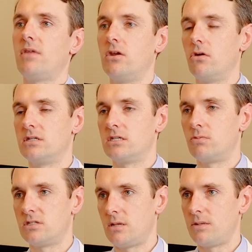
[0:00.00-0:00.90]
They notice it's
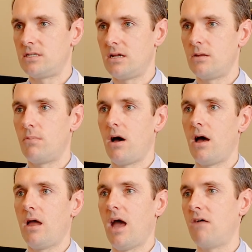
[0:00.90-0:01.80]
precipitated
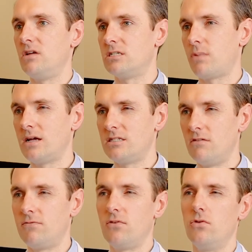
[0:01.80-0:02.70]
by heavy spicy
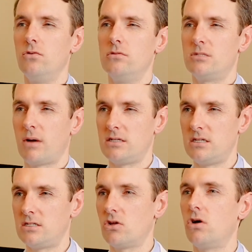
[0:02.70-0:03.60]
foods,
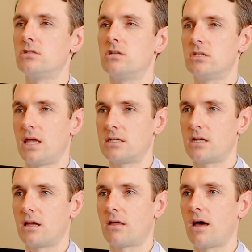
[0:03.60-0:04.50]
spicy sauces, things
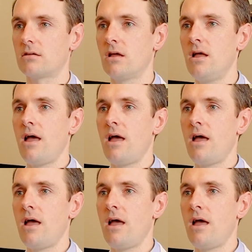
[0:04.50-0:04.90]
like that.